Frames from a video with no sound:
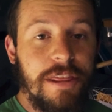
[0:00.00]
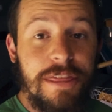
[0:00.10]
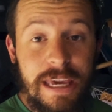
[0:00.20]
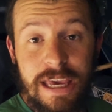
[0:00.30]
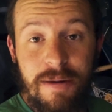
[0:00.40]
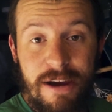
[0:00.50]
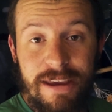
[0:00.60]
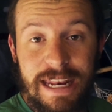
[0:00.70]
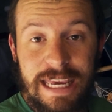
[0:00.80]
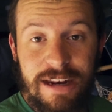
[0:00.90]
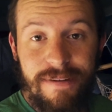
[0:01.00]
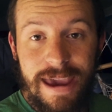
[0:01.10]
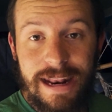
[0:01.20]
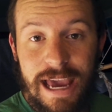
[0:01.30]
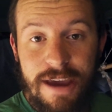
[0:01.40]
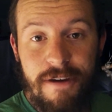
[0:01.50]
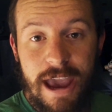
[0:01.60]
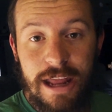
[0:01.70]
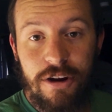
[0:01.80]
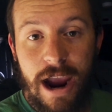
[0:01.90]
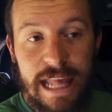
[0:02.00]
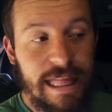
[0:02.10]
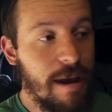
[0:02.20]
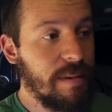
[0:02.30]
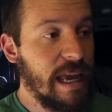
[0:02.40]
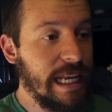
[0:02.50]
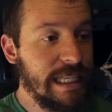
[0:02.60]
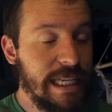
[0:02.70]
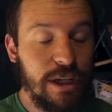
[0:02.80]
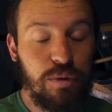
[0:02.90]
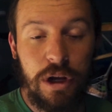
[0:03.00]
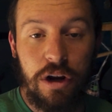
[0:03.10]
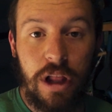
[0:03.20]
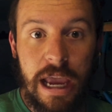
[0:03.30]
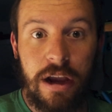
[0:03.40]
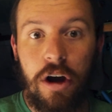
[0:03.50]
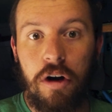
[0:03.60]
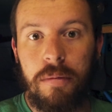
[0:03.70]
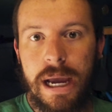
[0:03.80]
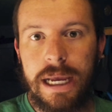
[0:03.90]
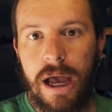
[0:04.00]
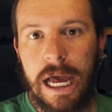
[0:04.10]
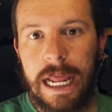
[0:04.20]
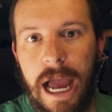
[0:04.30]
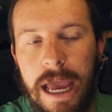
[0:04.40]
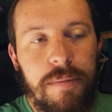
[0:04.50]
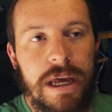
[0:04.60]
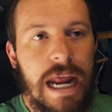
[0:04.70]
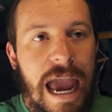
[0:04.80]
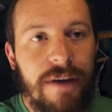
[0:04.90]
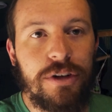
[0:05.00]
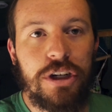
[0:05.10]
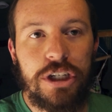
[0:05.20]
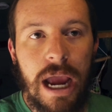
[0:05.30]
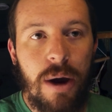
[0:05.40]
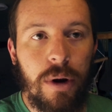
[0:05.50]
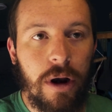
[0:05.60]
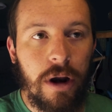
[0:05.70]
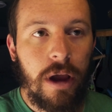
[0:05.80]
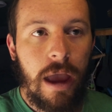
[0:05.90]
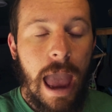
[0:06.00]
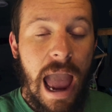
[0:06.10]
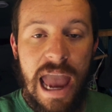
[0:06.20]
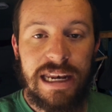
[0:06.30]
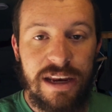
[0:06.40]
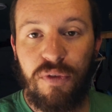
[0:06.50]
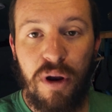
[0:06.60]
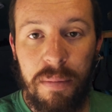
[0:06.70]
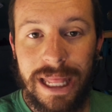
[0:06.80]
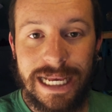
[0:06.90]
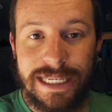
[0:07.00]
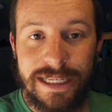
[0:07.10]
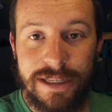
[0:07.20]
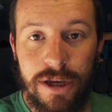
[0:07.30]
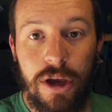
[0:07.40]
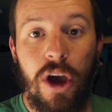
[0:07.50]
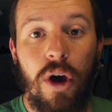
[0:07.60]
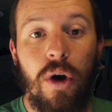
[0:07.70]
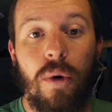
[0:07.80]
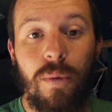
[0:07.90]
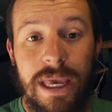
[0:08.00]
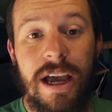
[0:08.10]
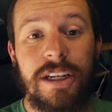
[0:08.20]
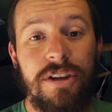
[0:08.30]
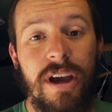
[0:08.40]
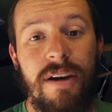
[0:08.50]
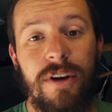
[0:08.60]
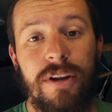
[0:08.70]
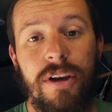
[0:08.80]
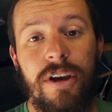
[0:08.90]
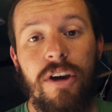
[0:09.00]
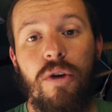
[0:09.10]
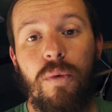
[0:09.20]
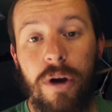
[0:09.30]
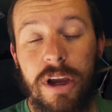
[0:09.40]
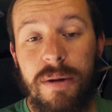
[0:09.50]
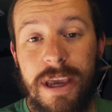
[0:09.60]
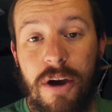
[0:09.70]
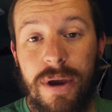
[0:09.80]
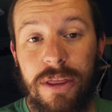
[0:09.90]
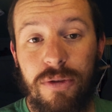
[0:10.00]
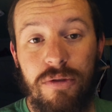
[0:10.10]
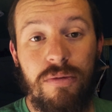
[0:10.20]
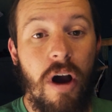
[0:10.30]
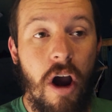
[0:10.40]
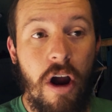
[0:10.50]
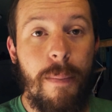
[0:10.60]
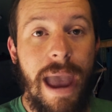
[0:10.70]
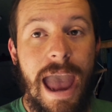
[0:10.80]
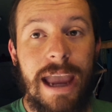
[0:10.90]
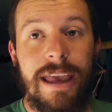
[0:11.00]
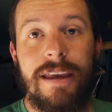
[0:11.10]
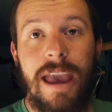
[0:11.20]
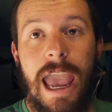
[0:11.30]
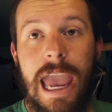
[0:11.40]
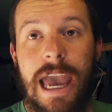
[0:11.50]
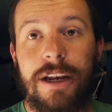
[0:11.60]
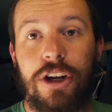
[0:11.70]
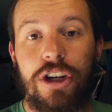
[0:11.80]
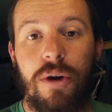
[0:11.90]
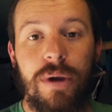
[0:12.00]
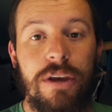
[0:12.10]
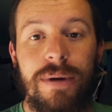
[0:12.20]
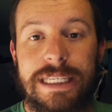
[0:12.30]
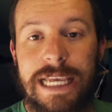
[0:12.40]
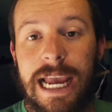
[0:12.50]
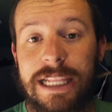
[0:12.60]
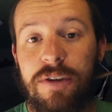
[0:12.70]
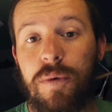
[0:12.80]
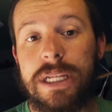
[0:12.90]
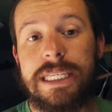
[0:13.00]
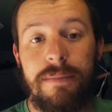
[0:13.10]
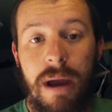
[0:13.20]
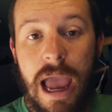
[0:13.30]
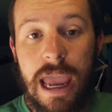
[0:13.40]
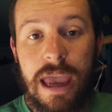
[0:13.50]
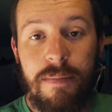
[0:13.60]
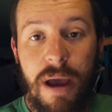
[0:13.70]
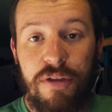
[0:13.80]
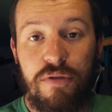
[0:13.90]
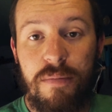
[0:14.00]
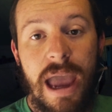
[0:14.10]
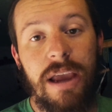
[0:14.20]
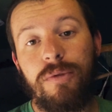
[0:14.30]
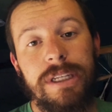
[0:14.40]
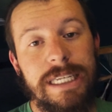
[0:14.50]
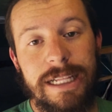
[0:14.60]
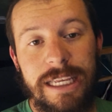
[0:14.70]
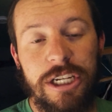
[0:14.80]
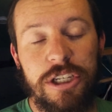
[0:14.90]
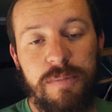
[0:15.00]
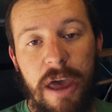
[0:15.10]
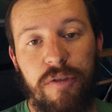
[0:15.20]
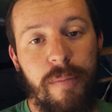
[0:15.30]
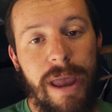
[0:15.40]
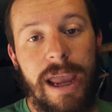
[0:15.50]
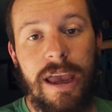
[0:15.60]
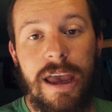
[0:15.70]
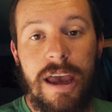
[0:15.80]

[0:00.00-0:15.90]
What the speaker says: thinking about getting into van life, and you're at that planning stage where you're like, oh my god, I'm gonna have to shower at different places, we got you covered. We're gonna be going through our bag and showing you exactly what's in my bathroom bag and what's in Alicia's bathroom bag.